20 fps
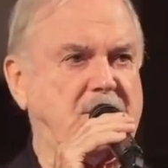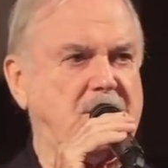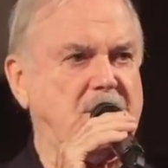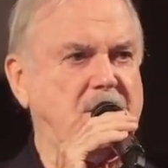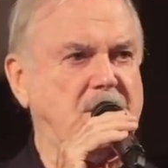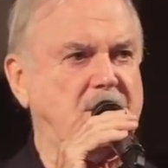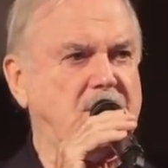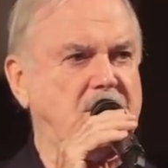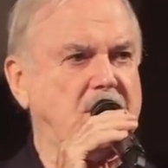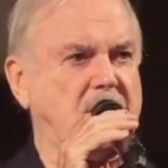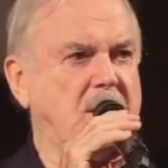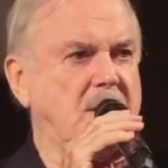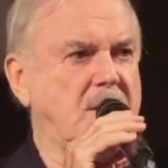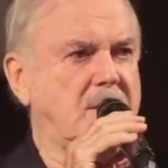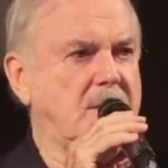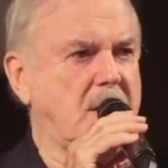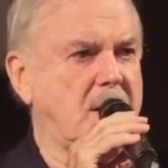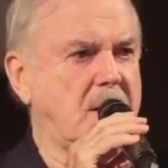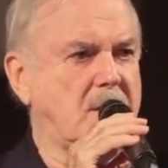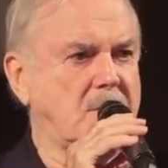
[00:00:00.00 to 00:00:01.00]

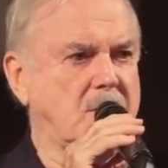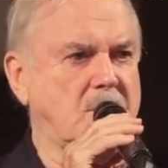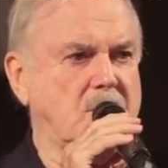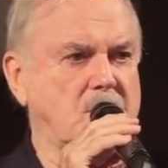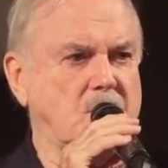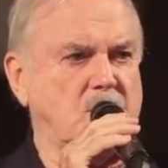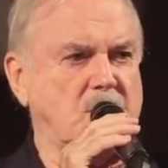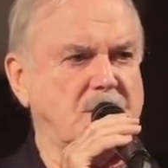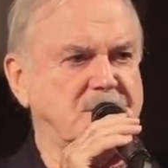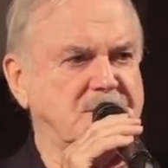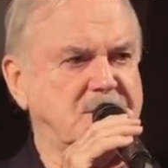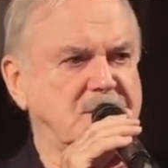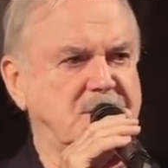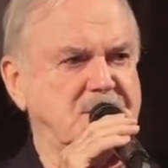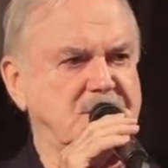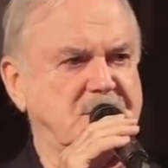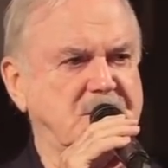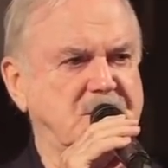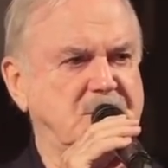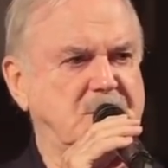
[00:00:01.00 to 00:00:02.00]
seaside town called
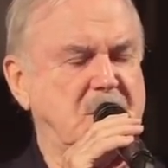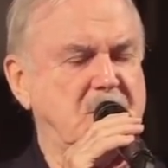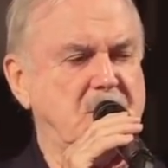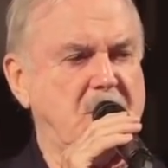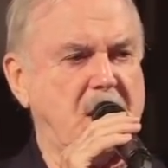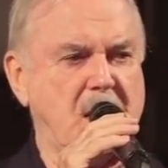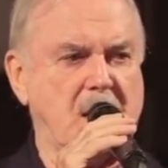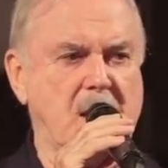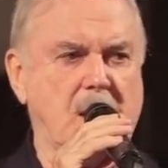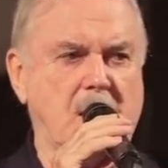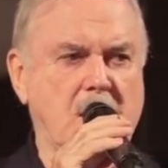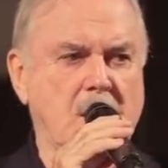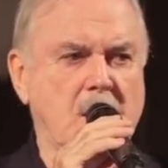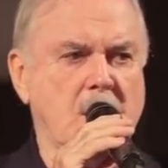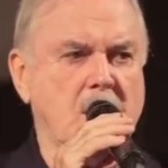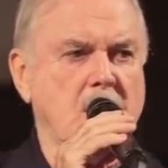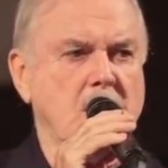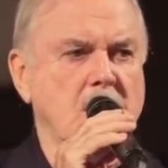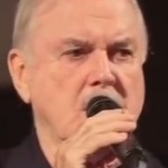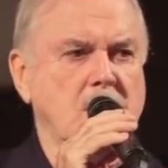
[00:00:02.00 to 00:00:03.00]
Weston-Super-Mare,
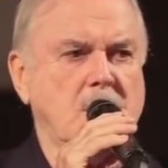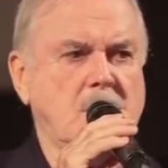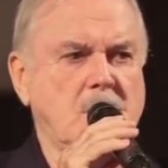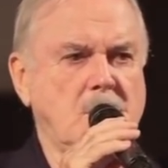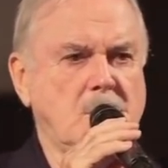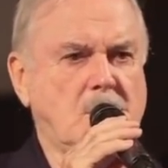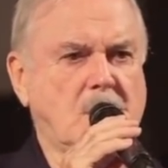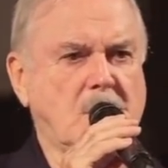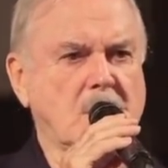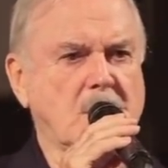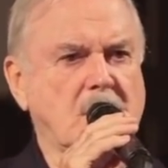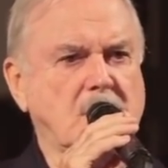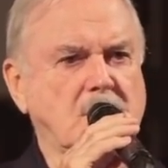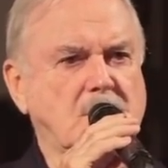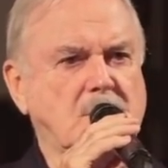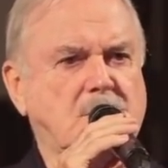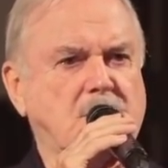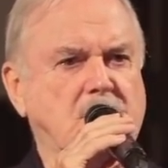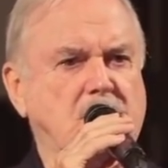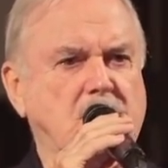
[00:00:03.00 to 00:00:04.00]
you kind
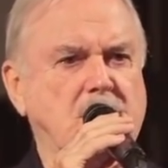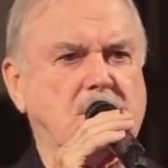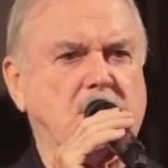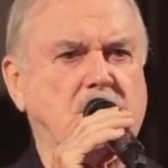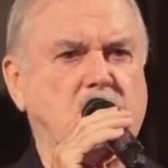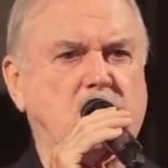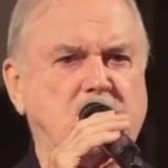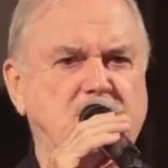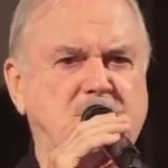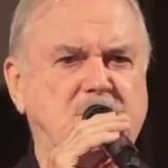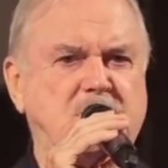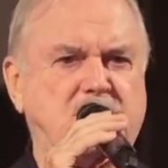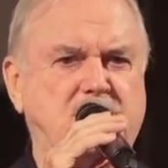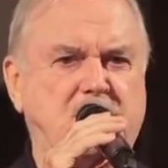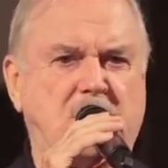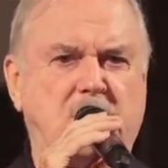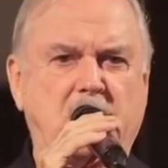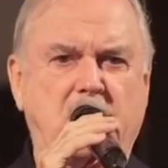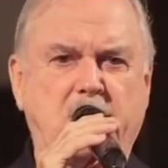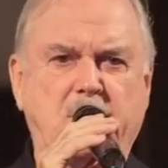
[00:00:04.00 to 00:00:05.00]
of thought that what you'd
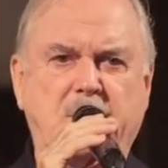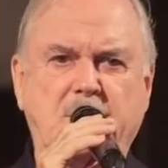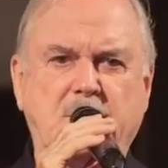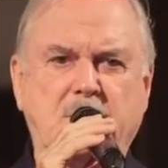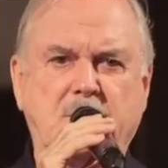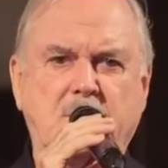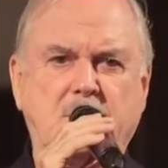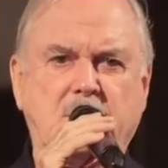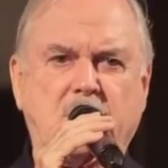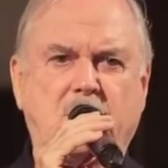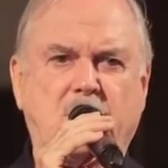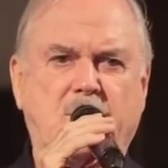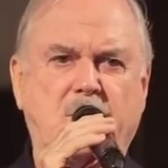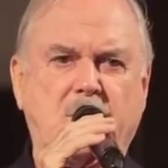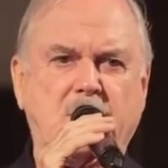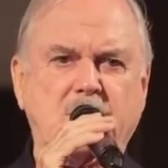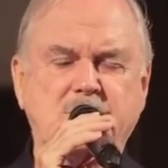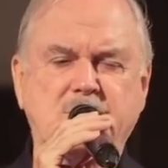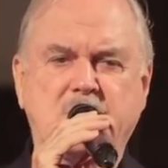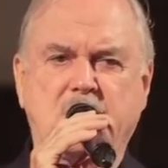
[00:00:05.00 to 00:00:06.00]
probably do is
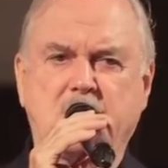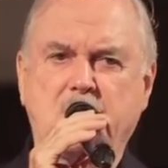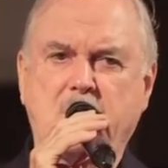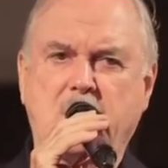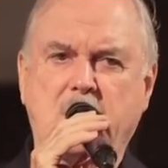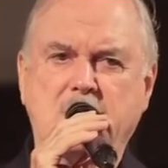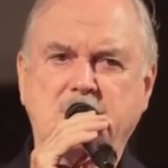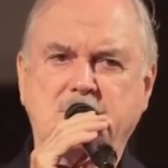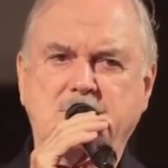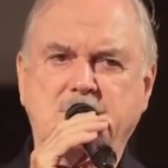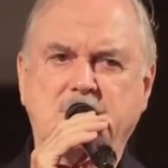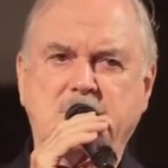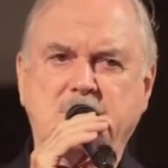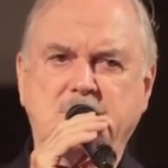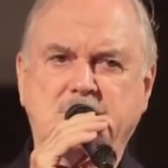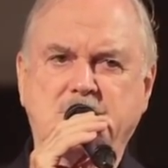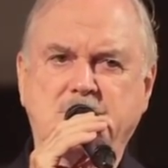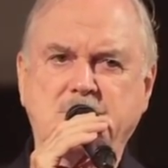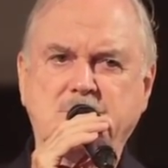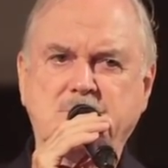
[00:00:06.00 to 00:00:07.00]
finish up managing a
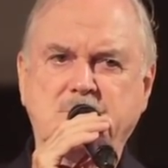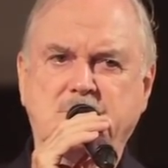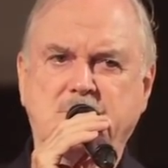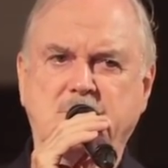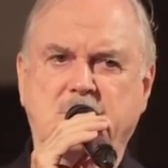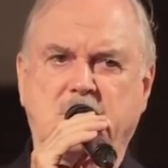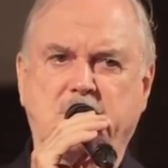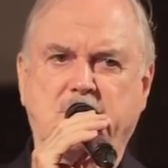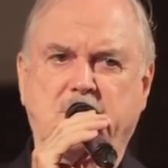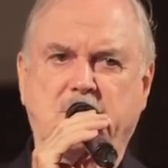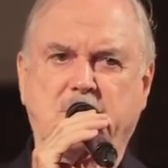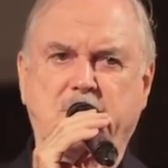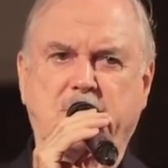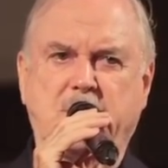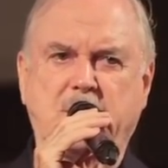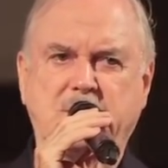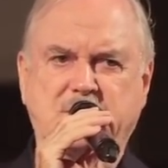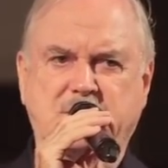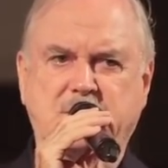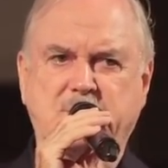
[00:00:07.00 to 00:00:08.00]
shoe shop, or
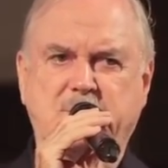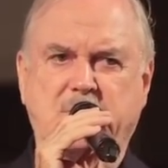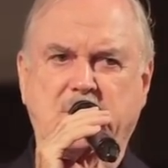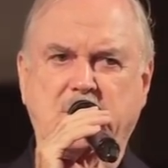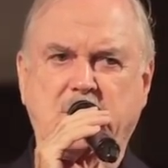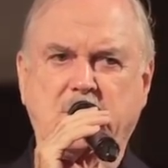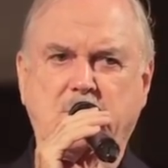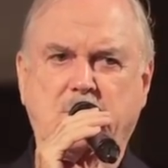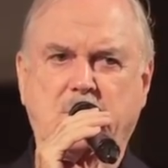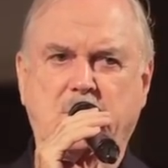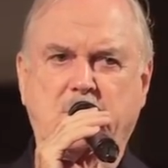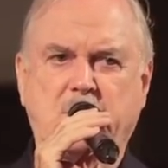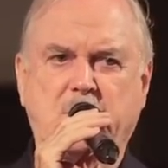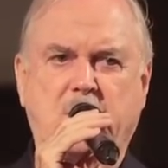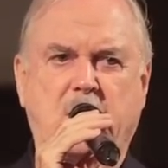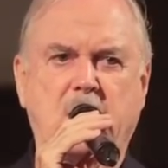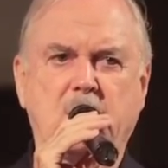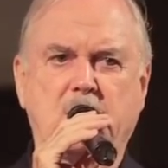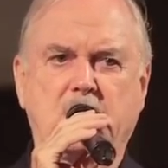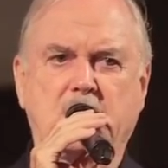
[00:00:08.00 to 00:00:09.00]
possibly you would
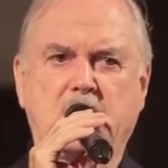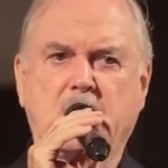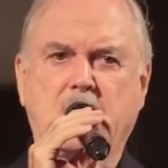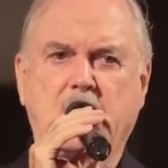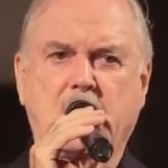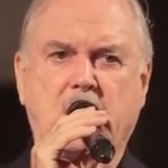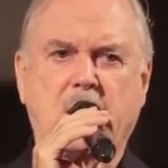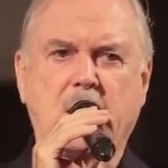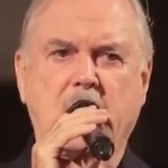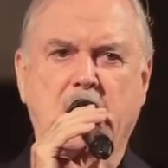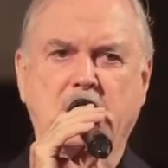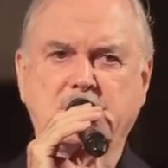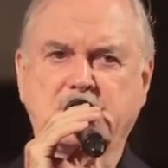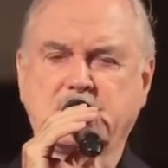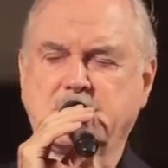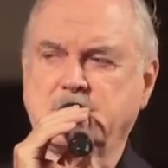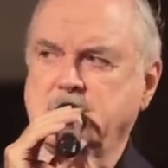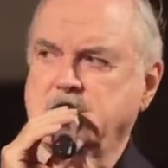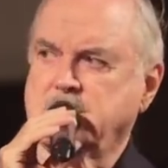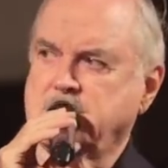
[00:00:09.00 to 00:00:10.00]
become an
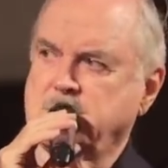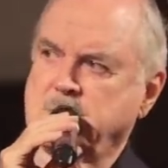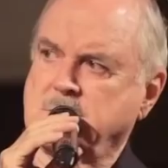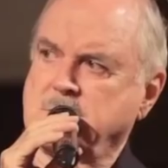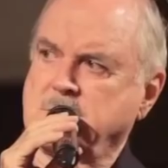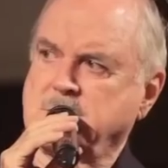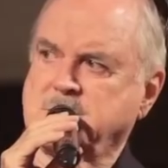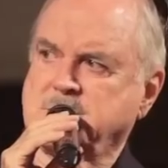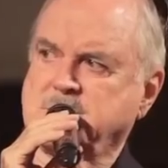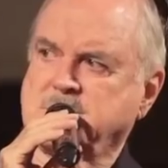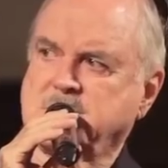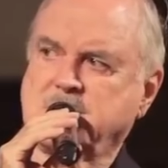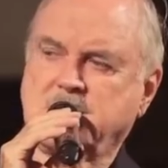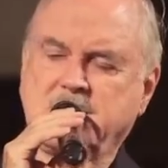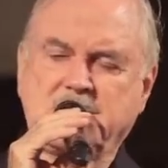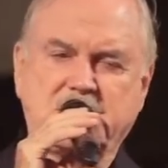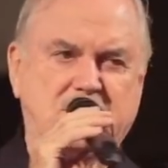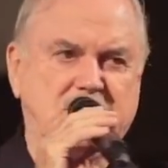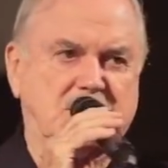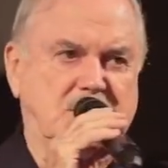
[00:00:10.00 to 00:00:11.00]
accountant or a
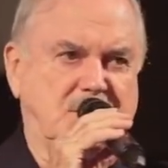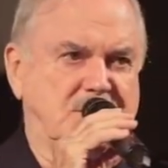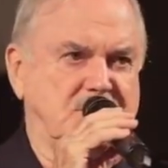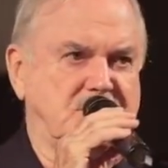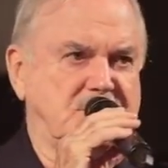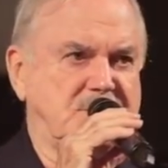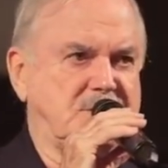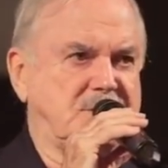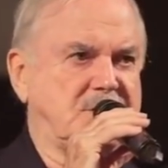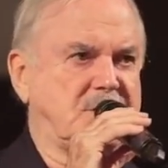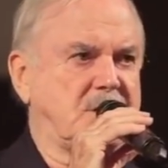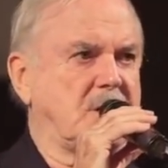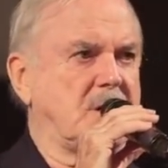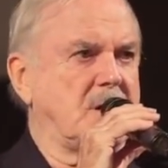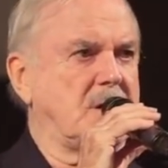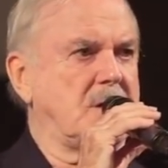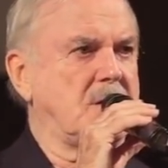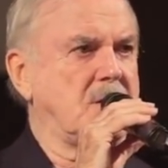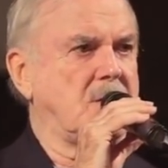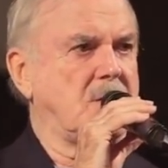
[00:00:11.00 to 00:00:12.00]
solicitor, which is the
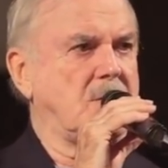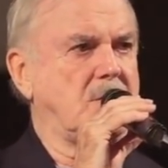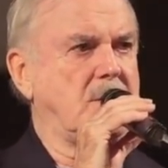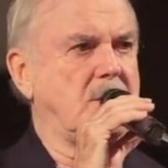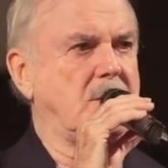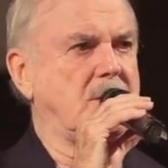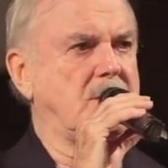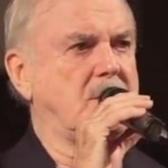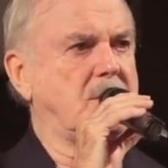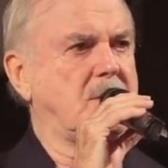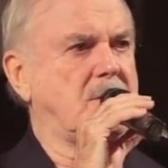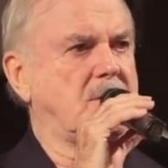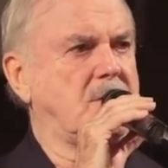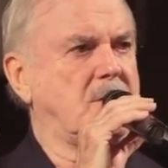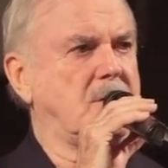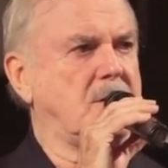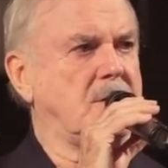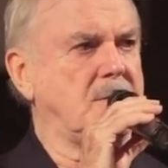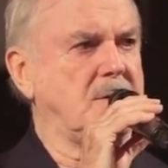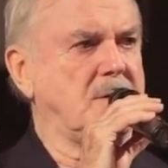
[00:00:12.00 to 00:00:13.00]
kind of lawyer that
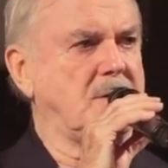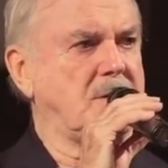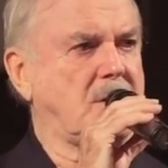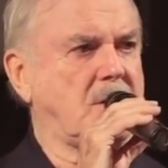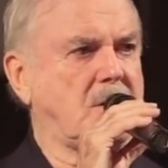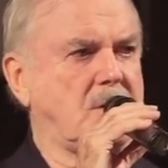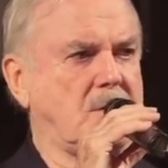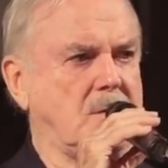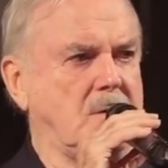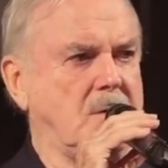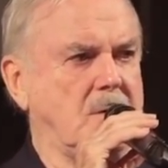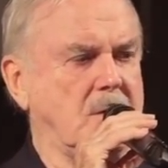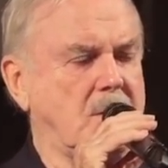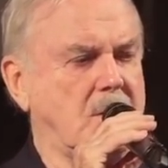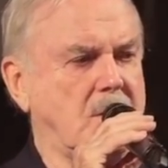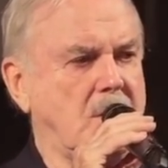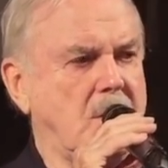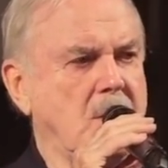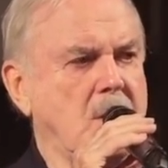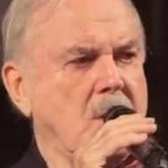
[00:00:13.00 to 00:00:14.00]
doesn't go into court.
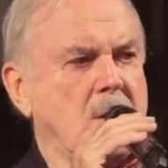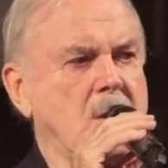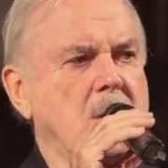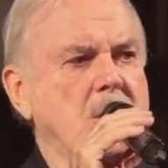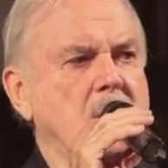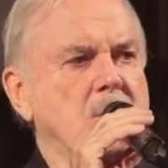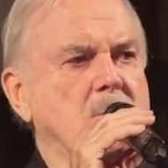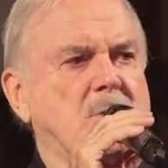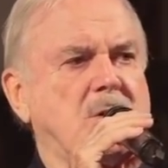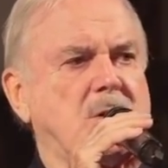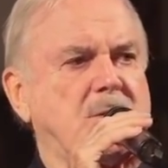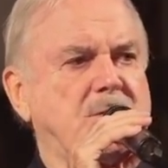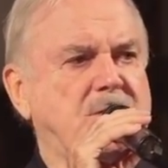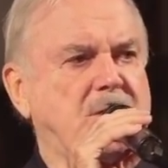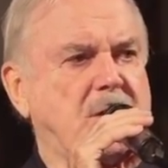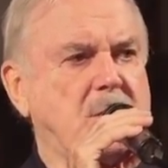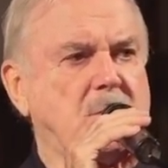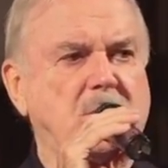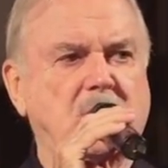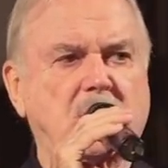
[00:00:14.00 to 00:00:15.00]
But if
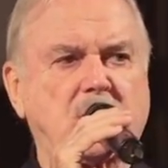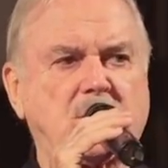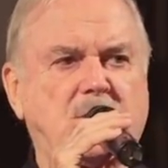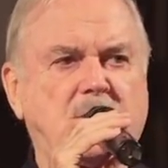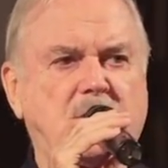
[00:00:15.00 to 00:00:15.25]
somebody'd